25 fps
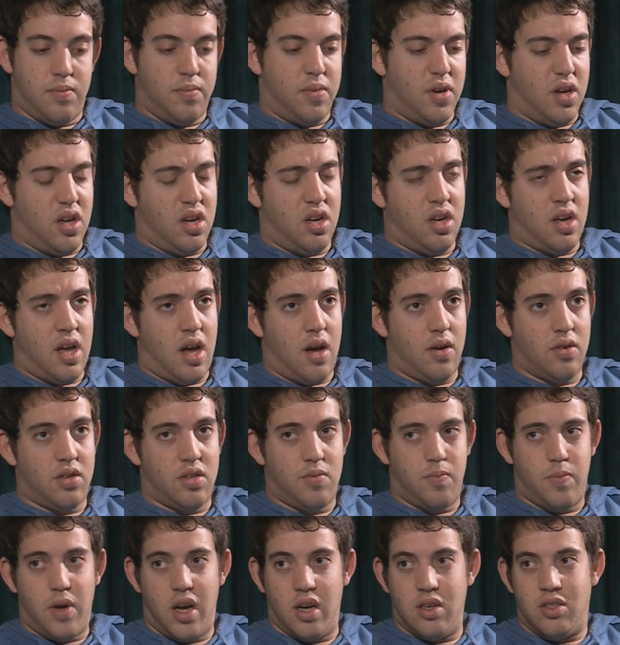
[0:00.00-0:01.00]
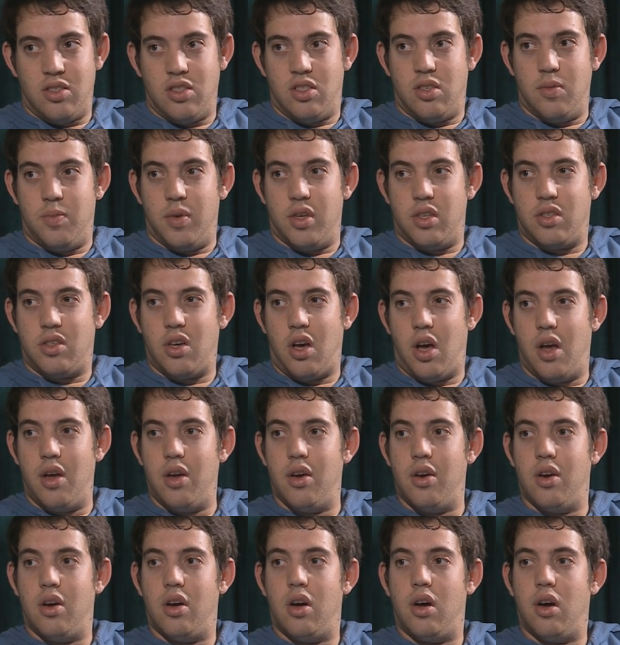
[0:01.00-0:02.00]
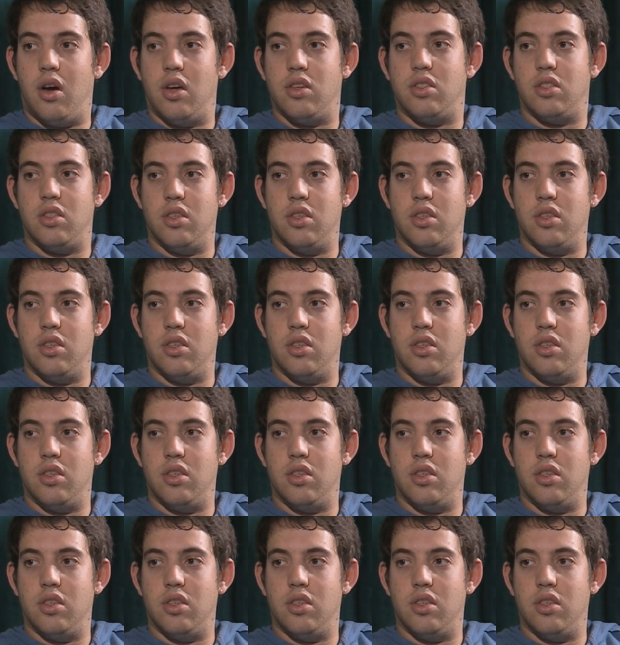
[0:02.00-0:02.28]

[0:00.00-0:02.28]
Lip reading: But now Patrick's a bit tighter. I